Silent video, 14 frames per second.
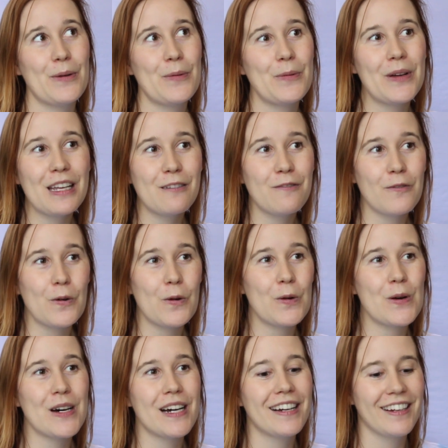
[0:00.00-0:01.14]
week
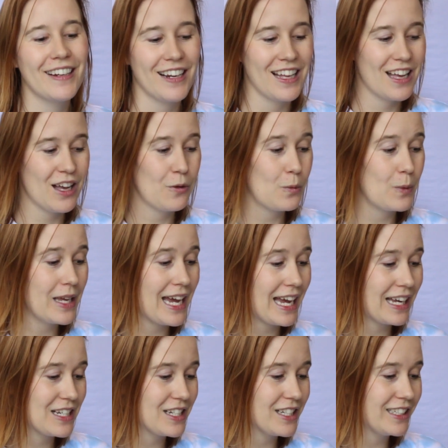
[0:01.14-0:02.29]
4 we
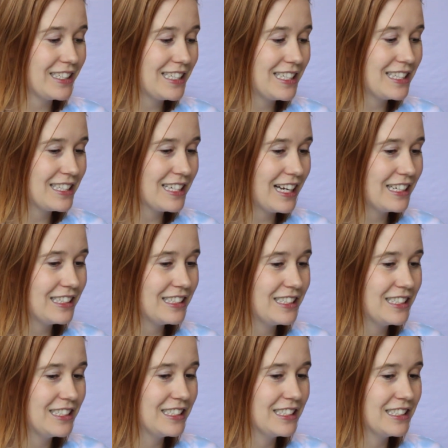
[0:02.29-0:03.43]
actually started
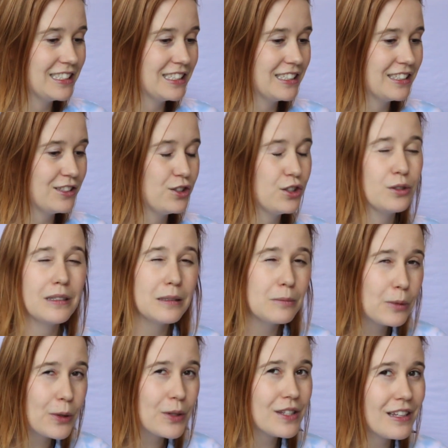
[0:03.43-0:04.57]
doing
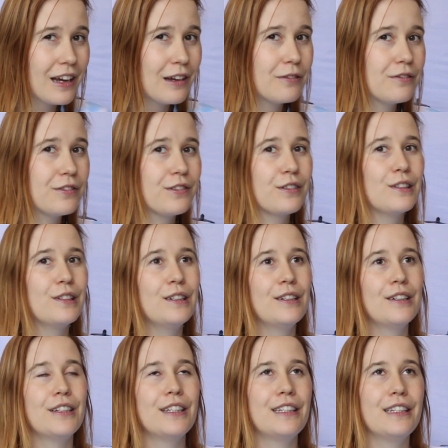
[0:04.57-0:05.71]
more stuff
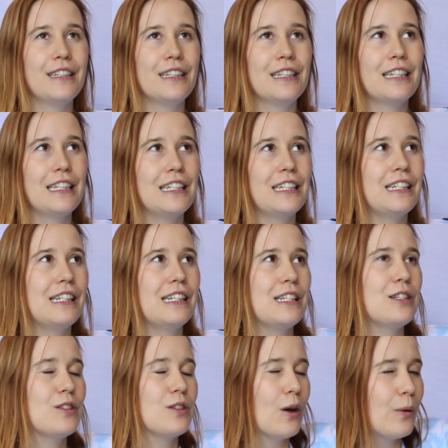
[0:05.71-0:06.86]
in
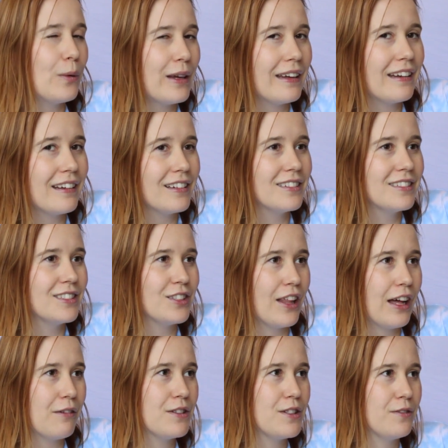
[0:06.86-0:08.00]
sewing, so
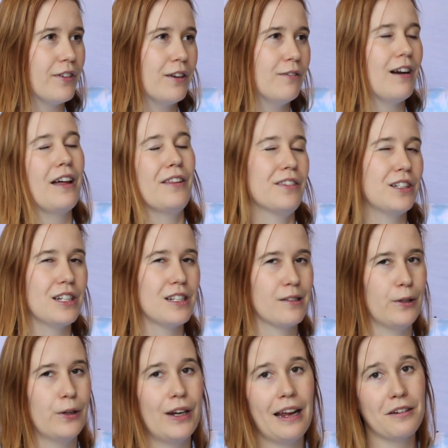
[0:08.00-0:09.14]
that was fun. Rather than just
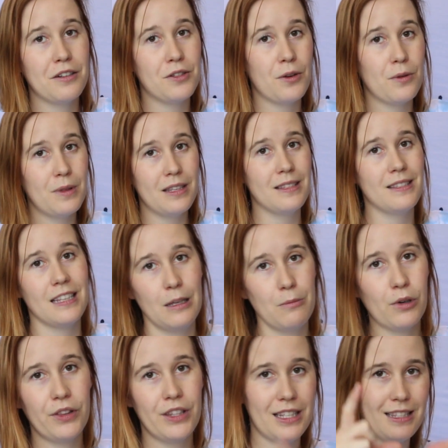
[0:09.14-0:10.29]
learn how to sew this
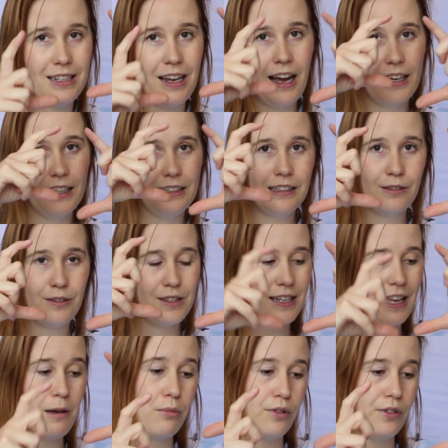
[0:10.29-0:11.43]
seam on this tiny little
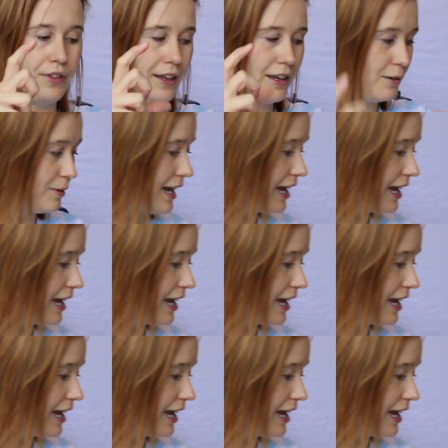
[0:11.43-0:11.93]
sample thing, we